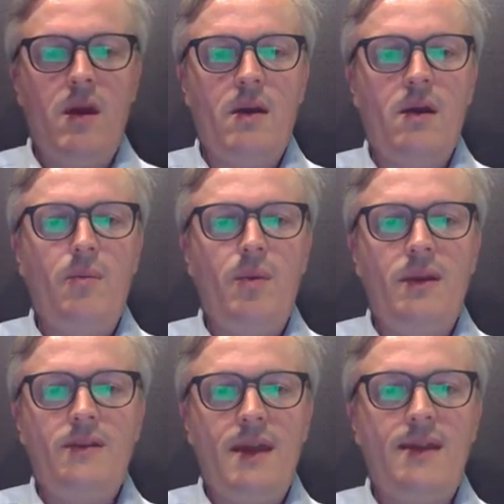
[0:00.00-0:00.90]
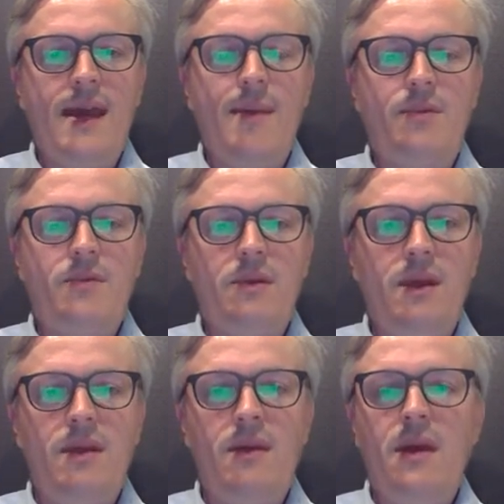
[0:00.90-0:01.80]
companies adapt to
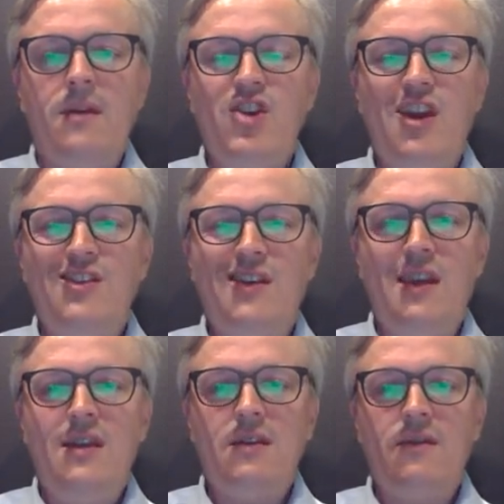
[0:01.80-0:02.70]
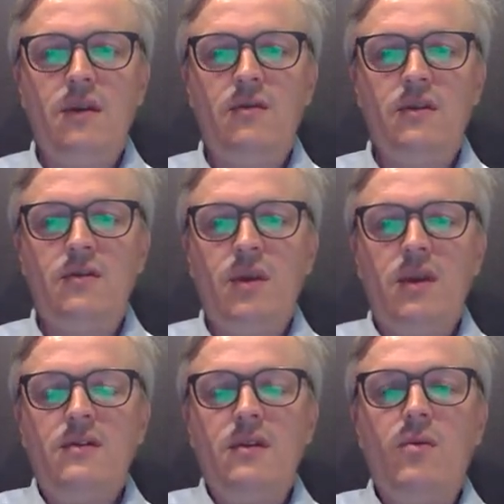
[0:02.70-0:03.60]
the changing needs of the users,
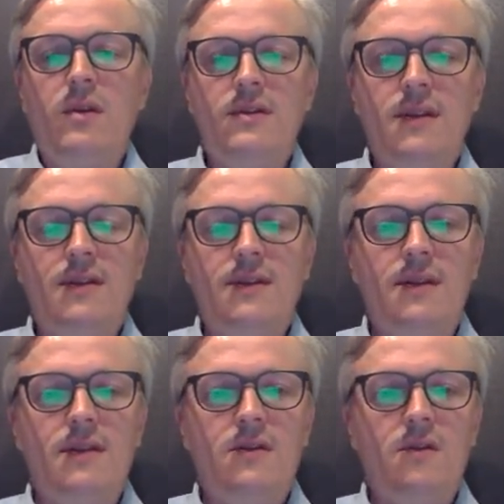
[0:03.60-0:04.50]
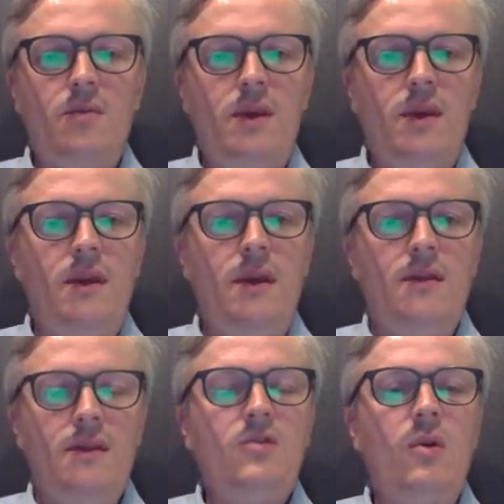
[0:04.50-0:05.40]
because no one says that this
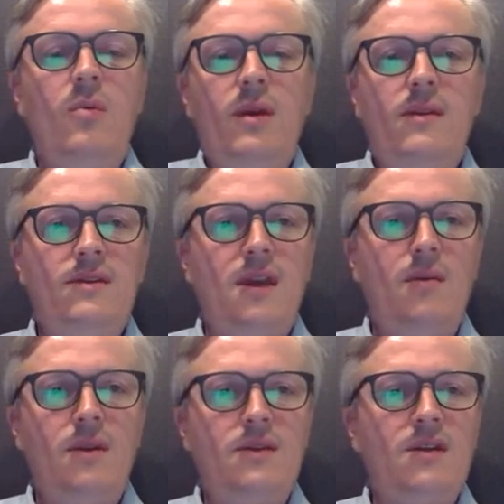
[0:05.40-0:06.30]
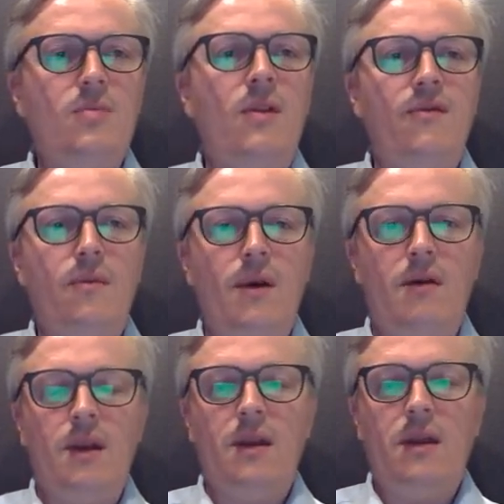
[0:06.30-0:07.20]
will be the same in 6 months from
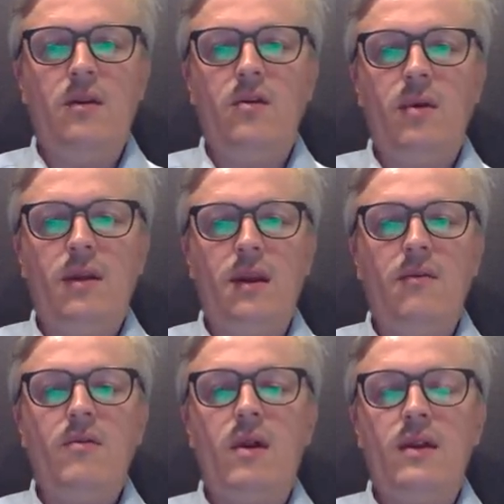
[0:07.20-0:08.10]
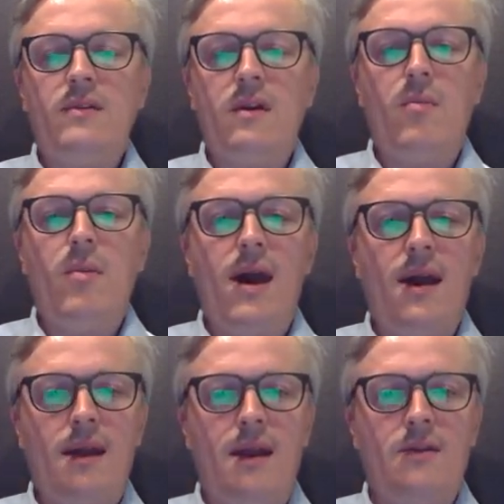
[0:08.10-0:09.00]
now. It could be that everyone has come
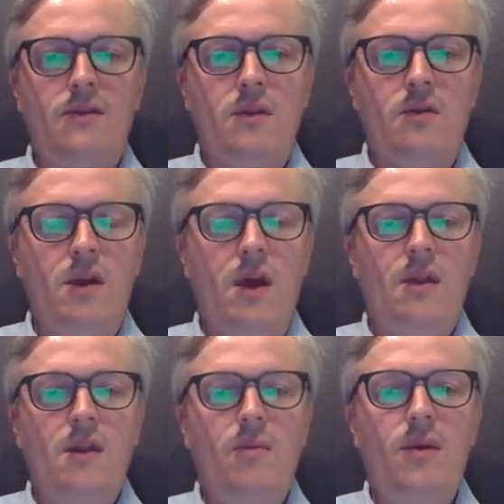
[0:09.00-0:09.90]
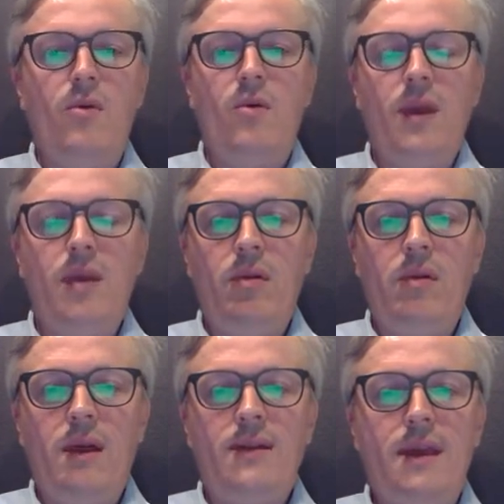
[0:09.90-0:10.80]
back, and so there'll be more
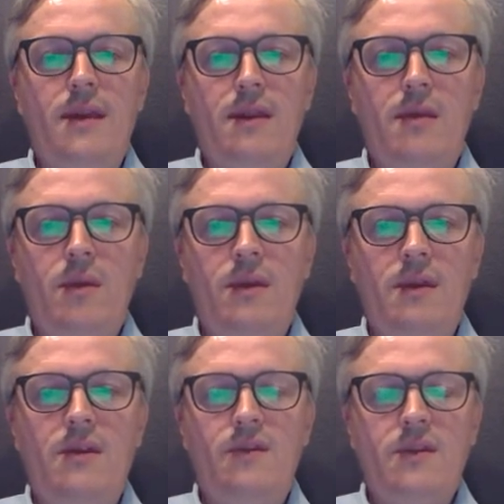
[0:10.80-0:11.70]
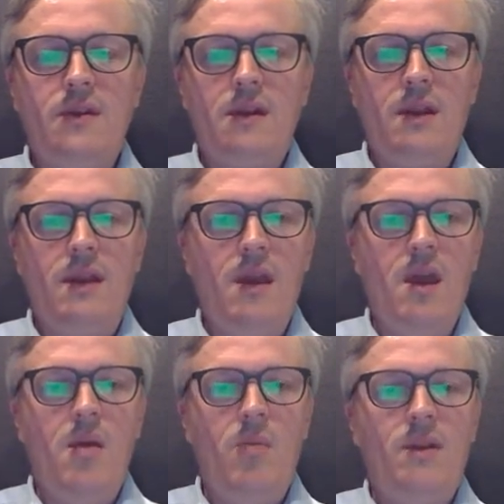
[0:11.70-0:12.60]
people attending the meetings physically.
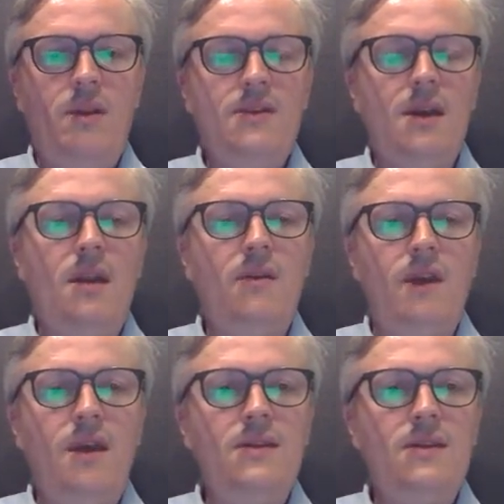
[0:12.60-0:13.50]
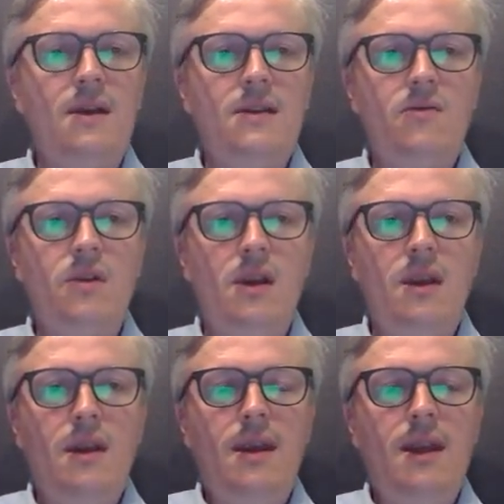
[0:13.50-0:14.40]
But these kind of insights are really
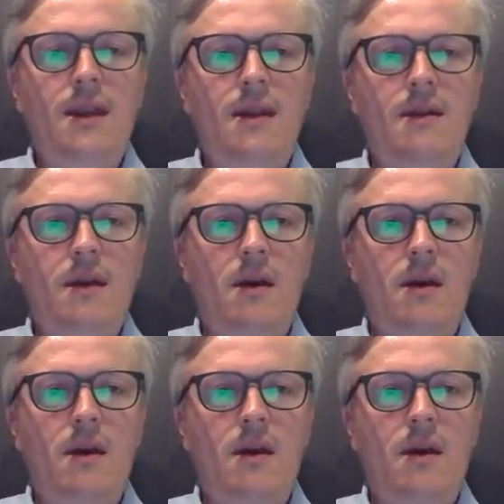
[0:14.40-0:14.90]
needed